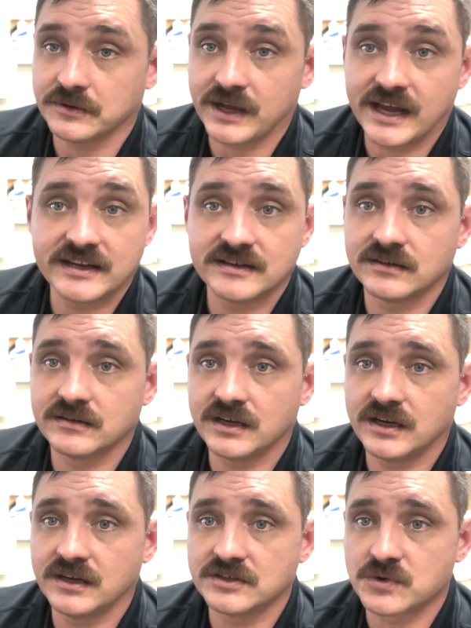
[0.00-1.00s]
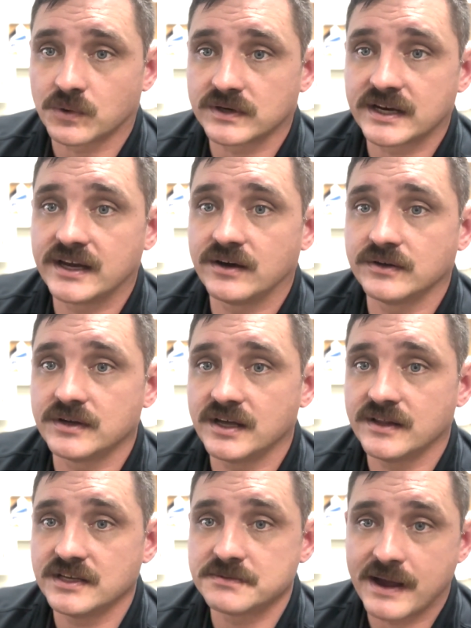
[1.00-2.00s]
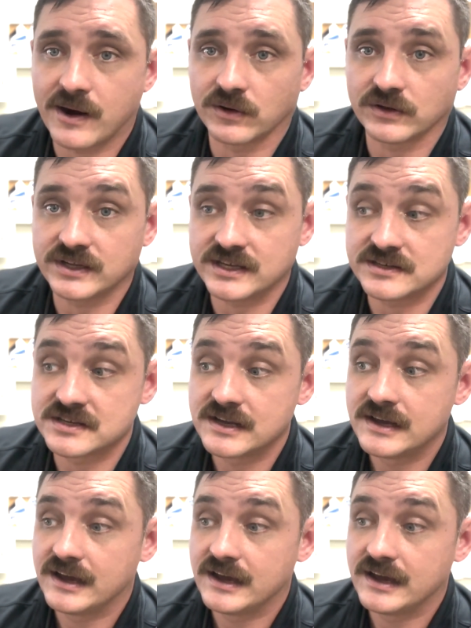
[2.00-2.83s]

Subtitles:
A guy didn't torque down these power leads,